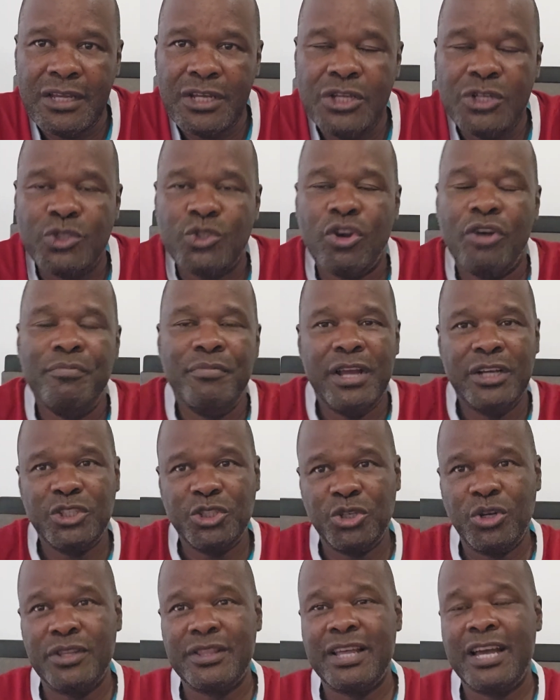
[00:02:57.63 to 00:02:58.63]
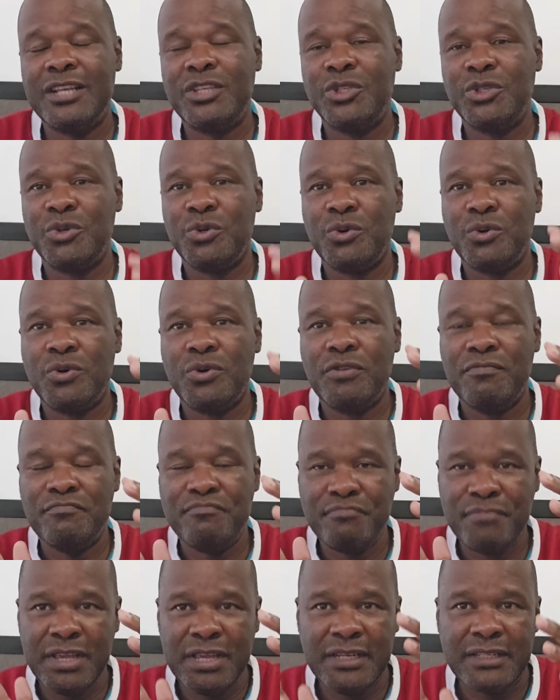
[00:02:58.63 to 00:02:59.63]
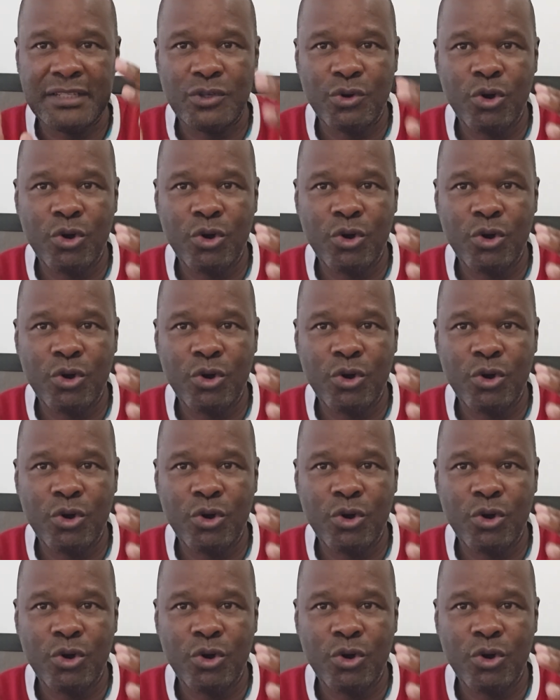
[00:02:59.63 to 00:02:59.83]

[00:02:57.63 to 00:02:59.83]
So make sure that you meet